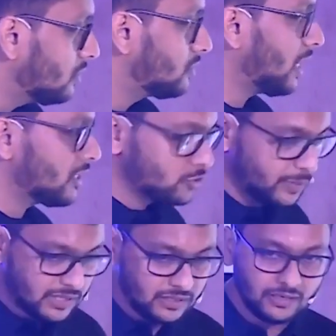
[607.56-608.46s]
also has to
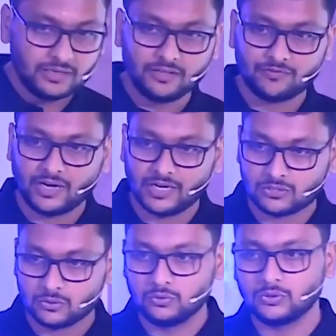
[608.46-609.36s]
be clearly defined
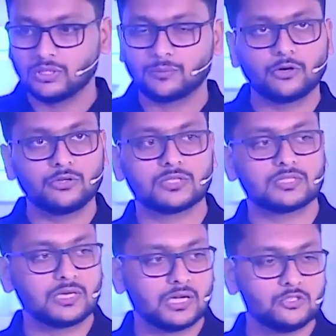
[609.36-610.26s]
as to who are the
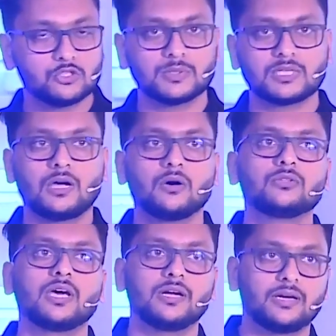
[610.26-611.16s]
producers and consumers and
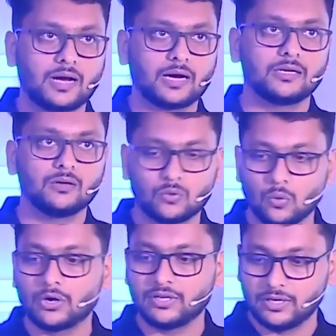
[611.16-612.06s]
how they are interacting or
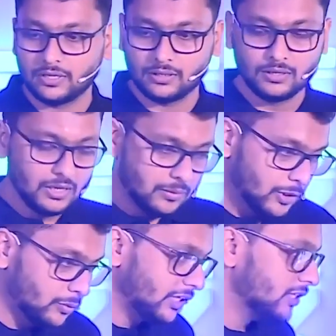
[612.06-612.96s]
coordinating
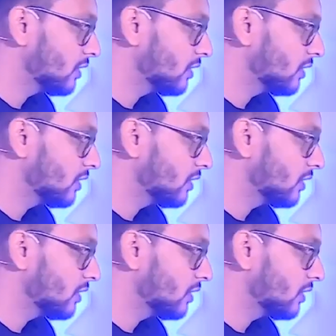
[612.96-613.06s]
between